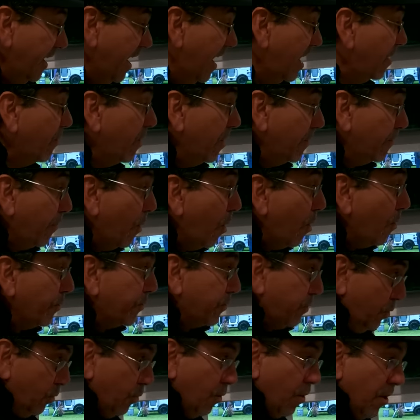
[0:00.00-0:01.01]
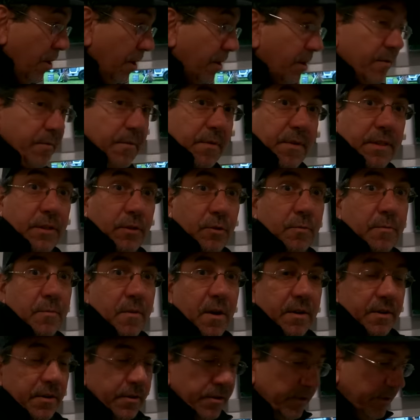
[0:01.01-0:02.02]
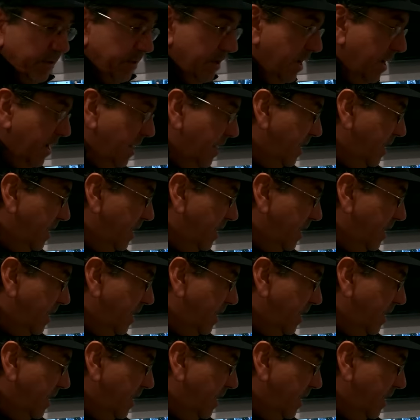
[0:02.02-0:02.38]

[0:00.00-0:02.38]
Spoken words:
and I, we both work with two monitors.